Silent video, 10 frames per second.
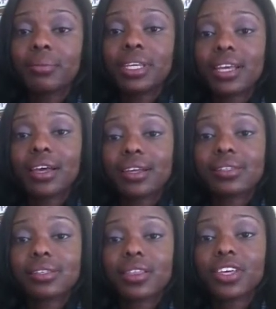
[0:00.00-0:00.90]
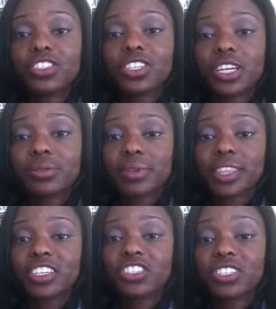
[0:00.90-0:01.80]
because the
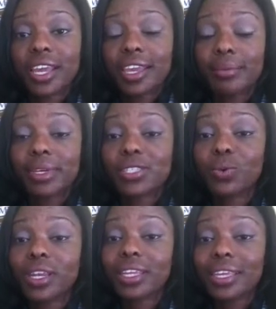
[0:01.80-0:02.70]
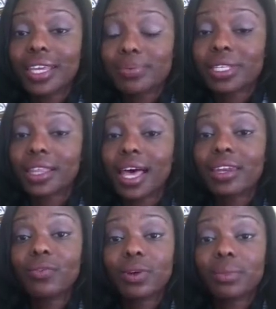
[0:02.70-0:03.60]
judgment, the shame, is what keeps a
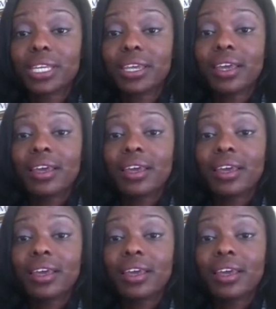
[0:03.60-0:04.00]
lot of women